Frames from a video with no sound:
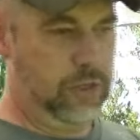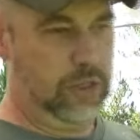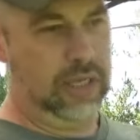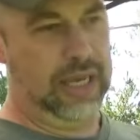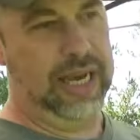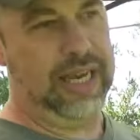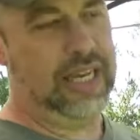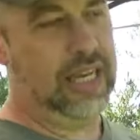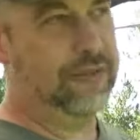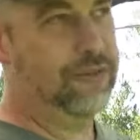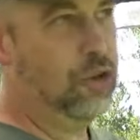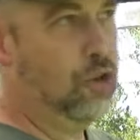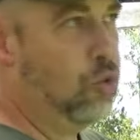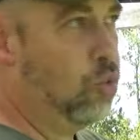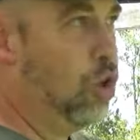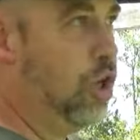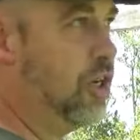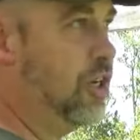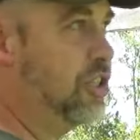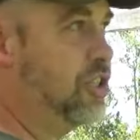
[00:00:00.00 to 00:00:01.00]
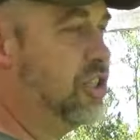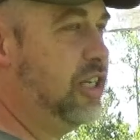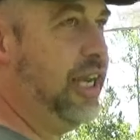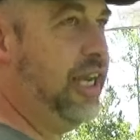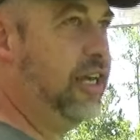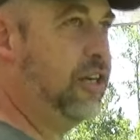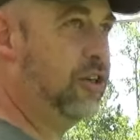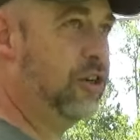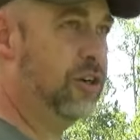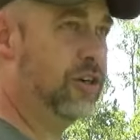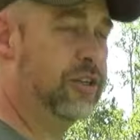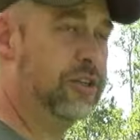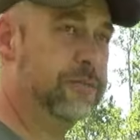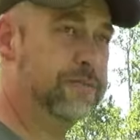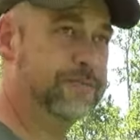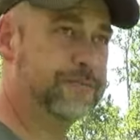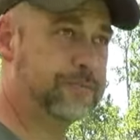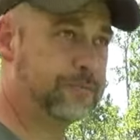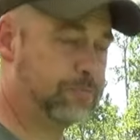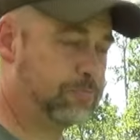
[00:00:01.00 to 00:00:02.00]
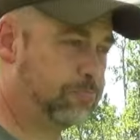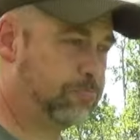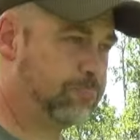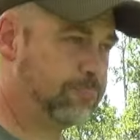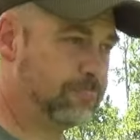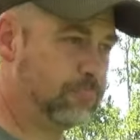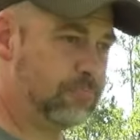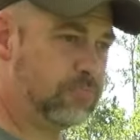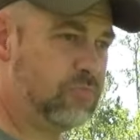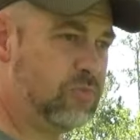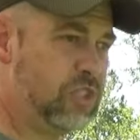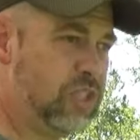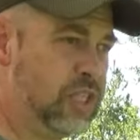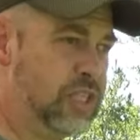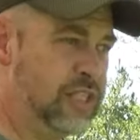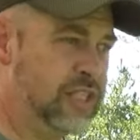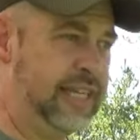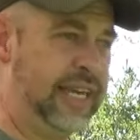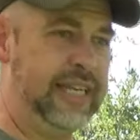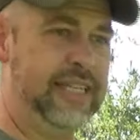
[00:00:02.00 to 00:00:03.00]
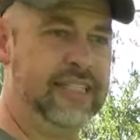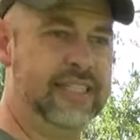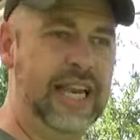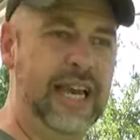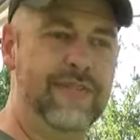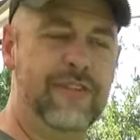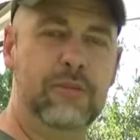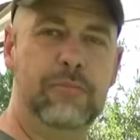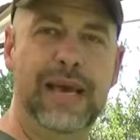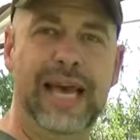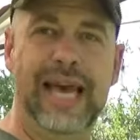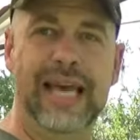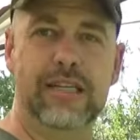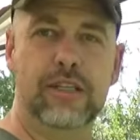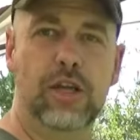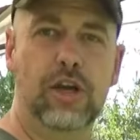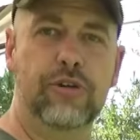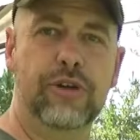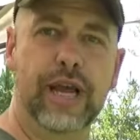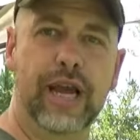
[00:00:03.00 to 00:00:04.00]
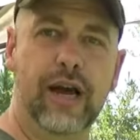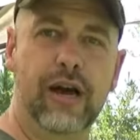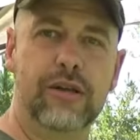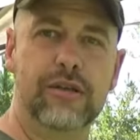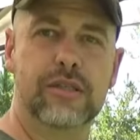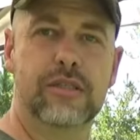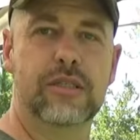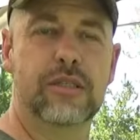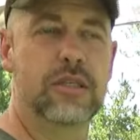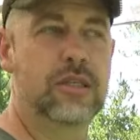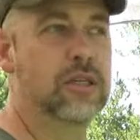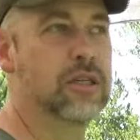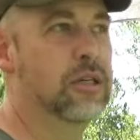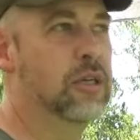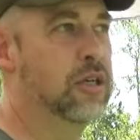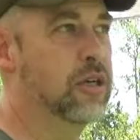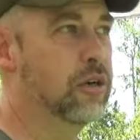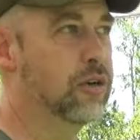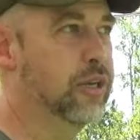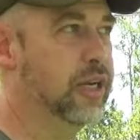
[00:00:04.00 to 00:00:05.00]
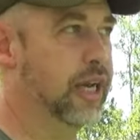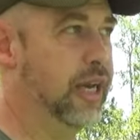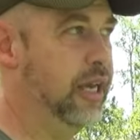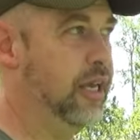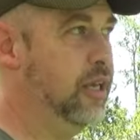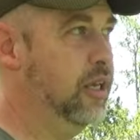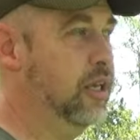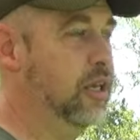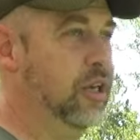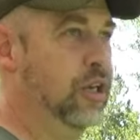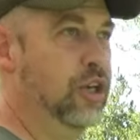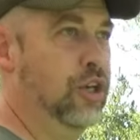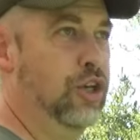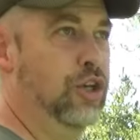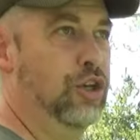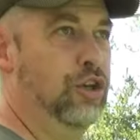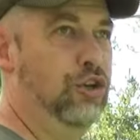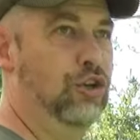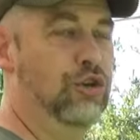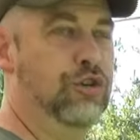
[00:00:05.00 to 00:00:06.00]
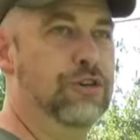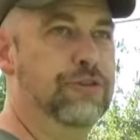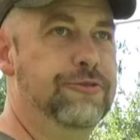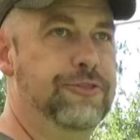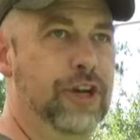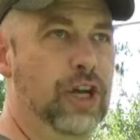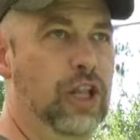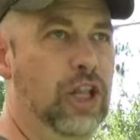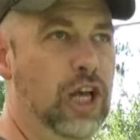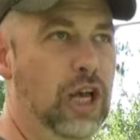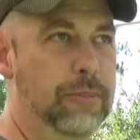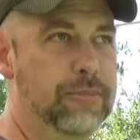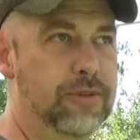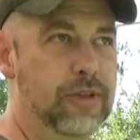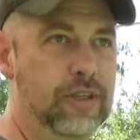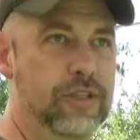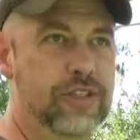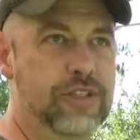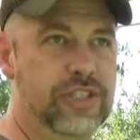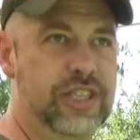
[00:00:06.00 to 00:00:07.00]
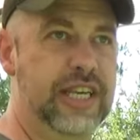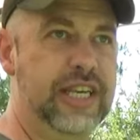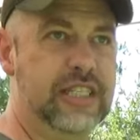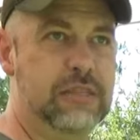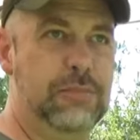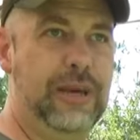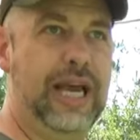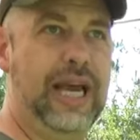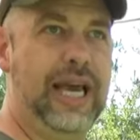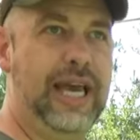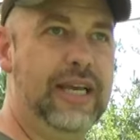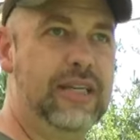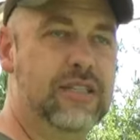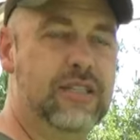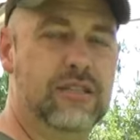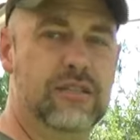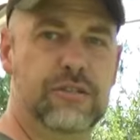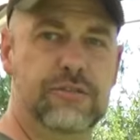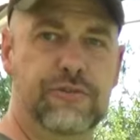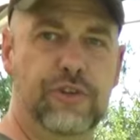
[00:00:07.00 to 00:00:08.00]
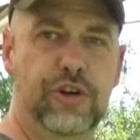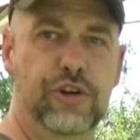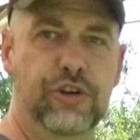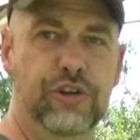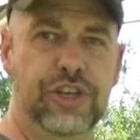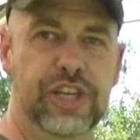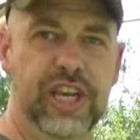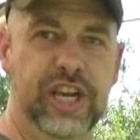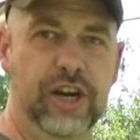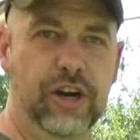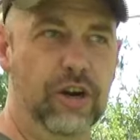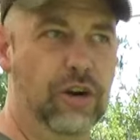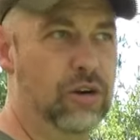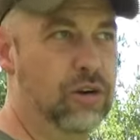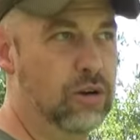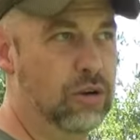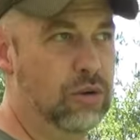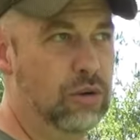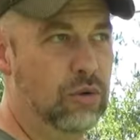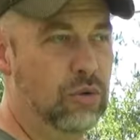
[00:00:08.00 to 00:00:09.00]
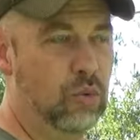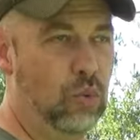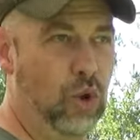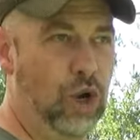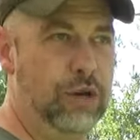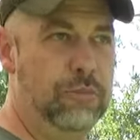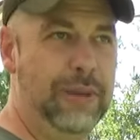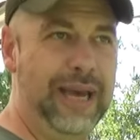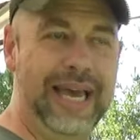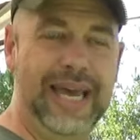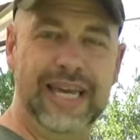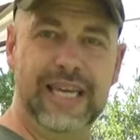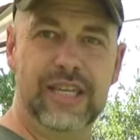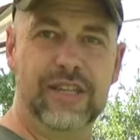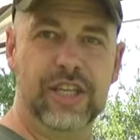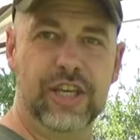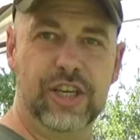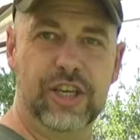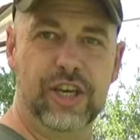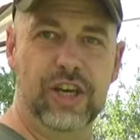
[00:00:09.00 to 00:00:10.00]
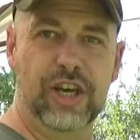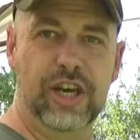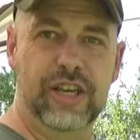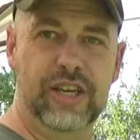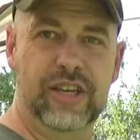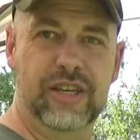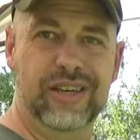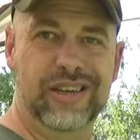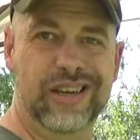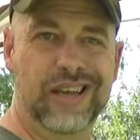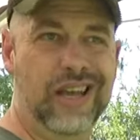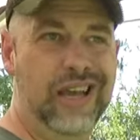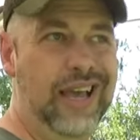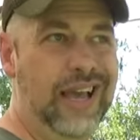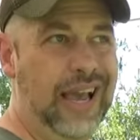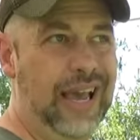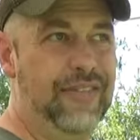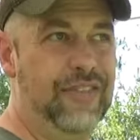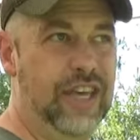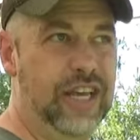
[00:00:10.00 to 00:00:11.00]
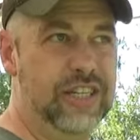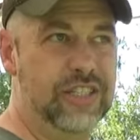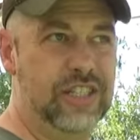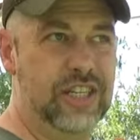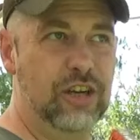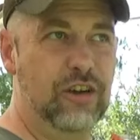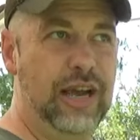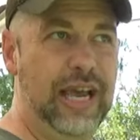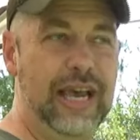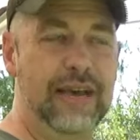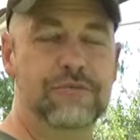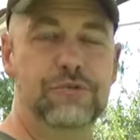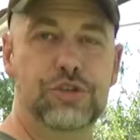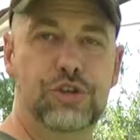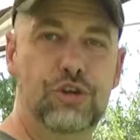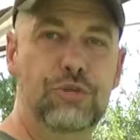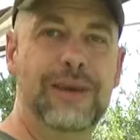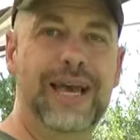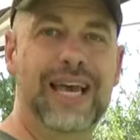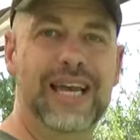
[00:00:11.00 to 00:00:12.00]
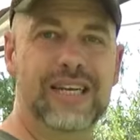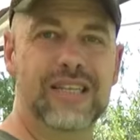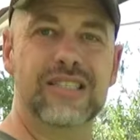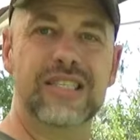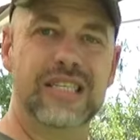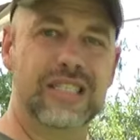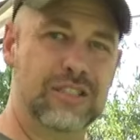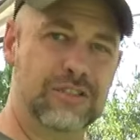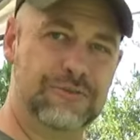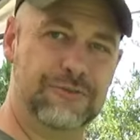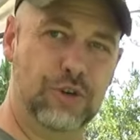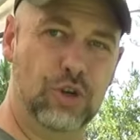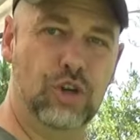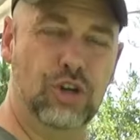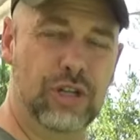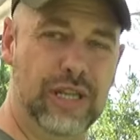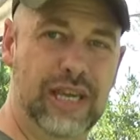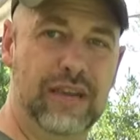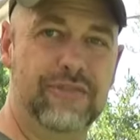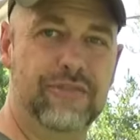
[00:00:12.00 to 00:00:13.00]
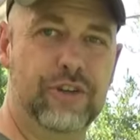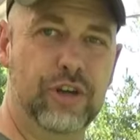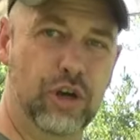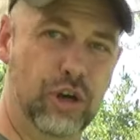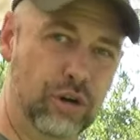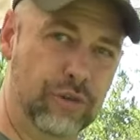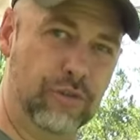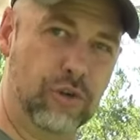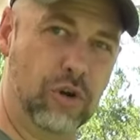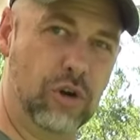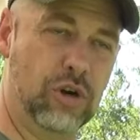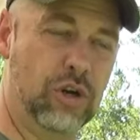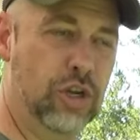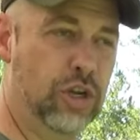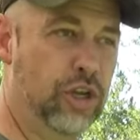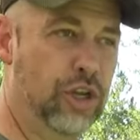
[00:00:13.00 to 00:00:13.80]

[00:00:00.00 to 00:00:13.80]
Like if you run a standard, say seven mag loadout, okay, you could fill up six mags for your gear, one mag in the gun, and then still have two magazines full left over